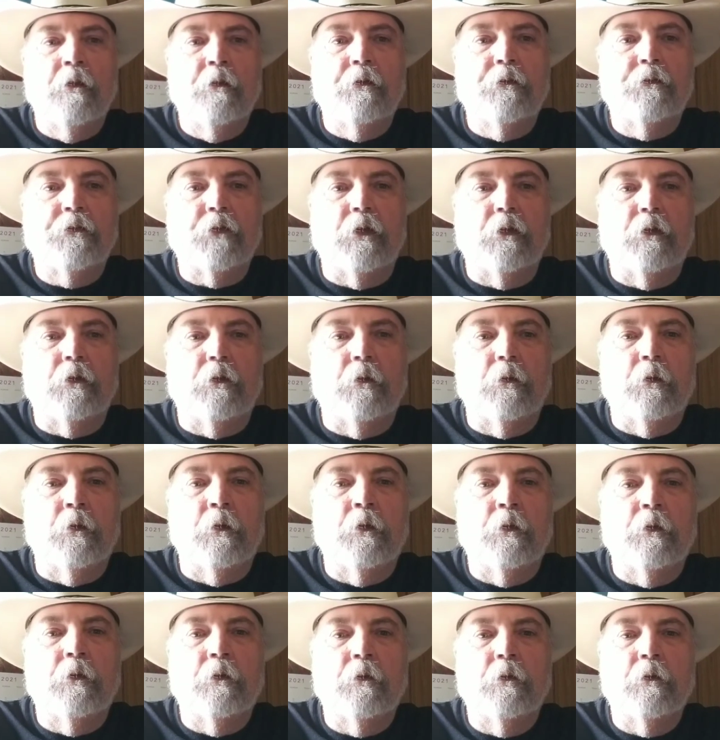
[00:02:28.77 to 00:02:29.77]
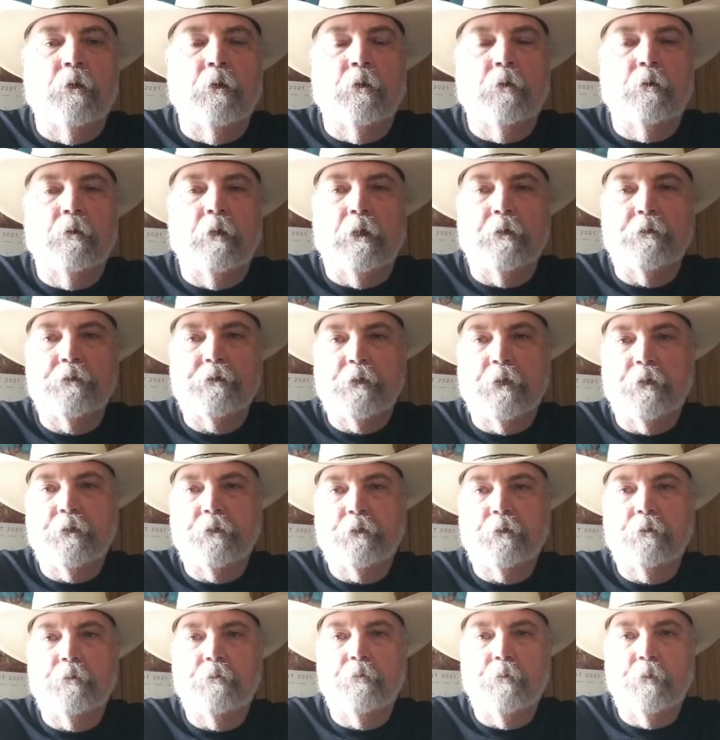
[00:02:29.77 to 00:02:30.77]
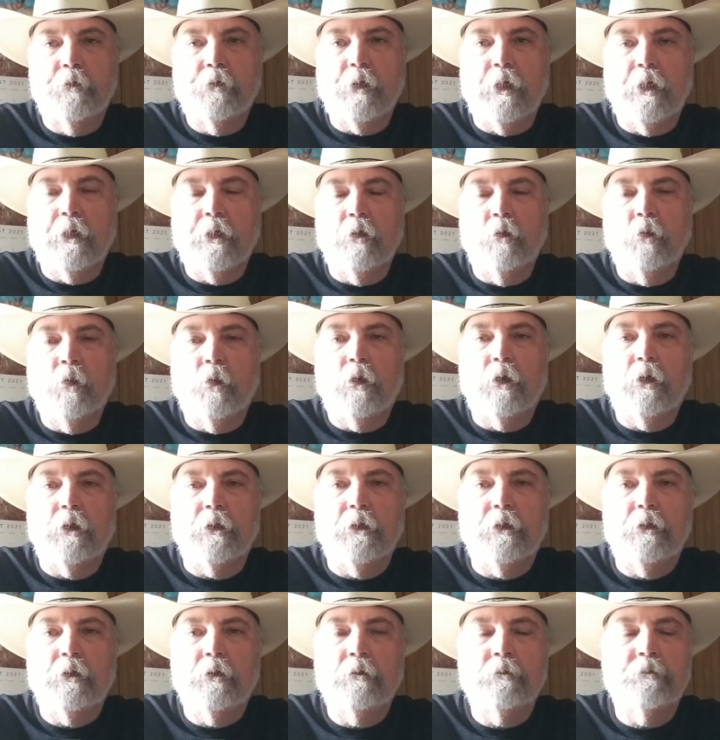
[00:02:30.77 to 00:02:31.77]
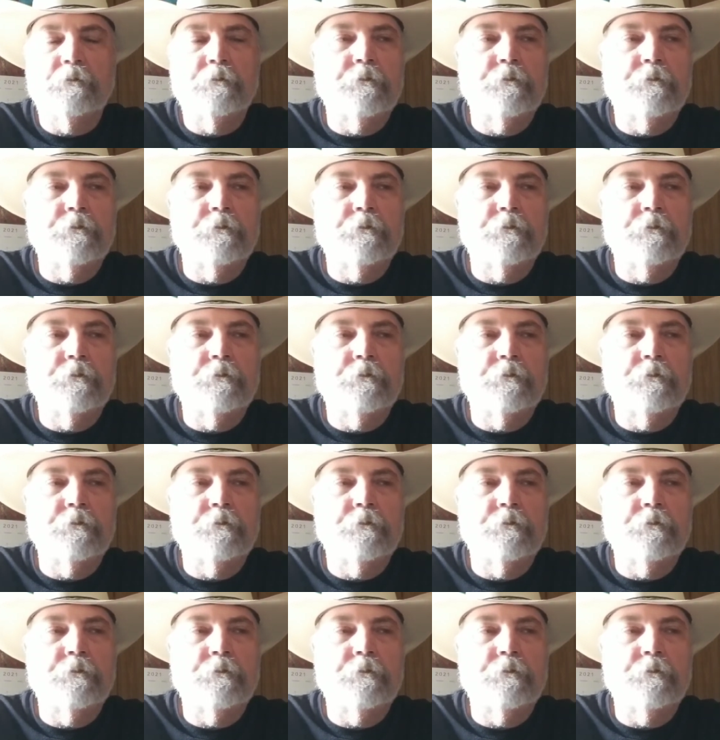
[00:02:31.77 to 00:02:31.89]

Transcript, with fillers: So I was just drinking water.